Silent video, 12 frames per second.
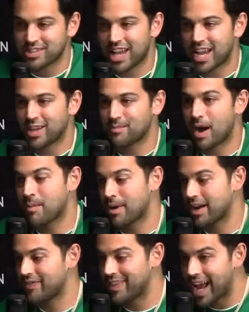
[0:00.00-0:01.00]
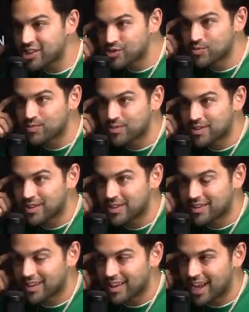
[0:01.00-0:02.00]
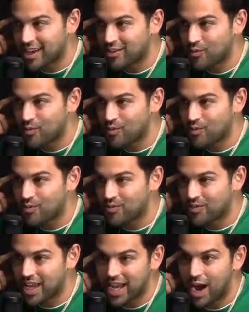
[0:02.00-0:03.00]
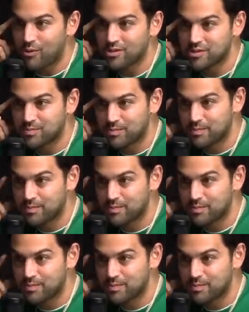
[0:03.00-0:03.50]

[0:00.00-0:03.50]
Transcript: like, in my mind, that's the like thing I was